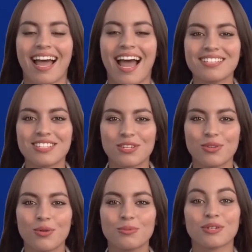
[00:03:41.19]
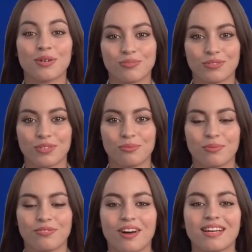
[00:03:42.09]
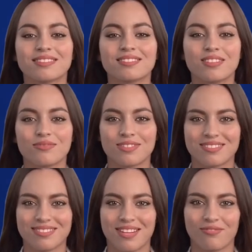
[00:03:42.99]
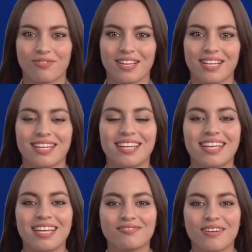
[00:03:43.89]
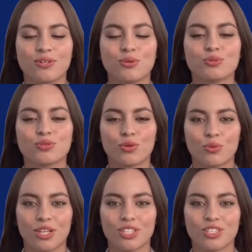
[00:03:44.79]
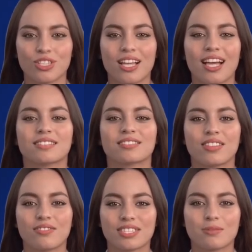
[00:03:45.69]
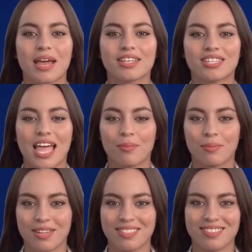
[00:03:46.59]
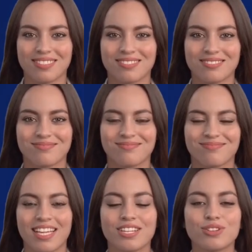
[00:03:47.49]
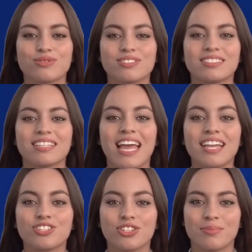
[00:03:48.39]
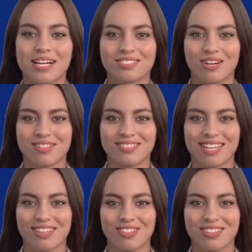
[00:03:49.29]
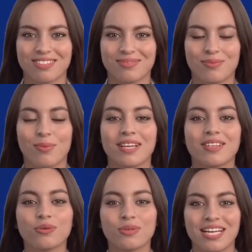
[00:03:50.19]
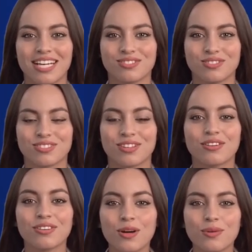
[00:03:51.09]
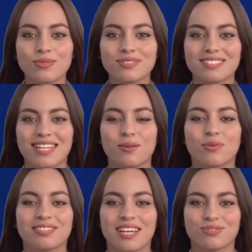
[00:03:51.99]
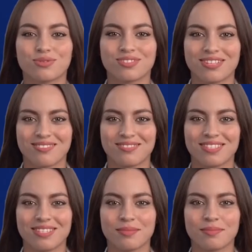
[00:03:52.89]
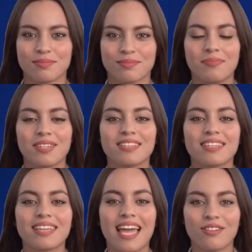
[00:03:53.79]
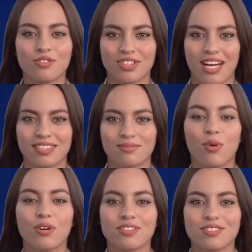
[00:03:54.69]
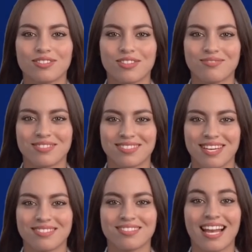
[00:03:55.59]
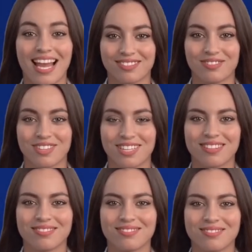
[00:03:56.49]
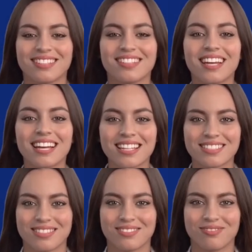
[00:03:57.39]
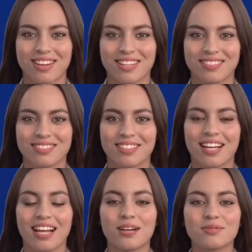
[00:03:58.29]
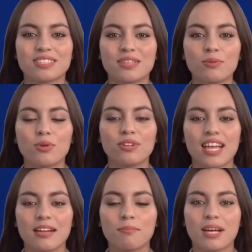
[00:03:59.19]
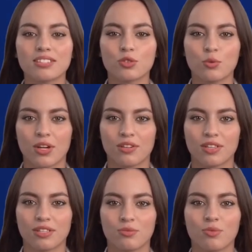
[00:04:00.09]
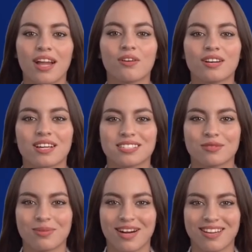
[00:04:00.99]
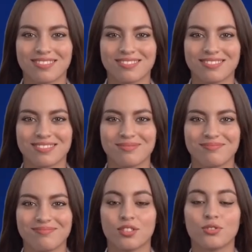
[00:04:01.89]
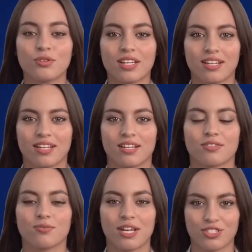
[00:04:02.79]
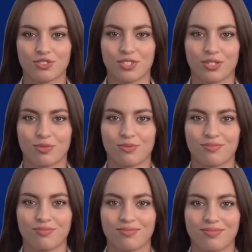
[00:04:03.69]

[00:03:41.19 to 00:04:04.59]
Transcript: HashiCorp's Consul provides service discovery, key value storage, and service mesh capabilities. It uses an agent-based architecture, where local agents on nodes sync with central servers. Built-in health checks monitor service status actively. DNS interface allows simple name-based queries without custom clients. Eureka a registry tool.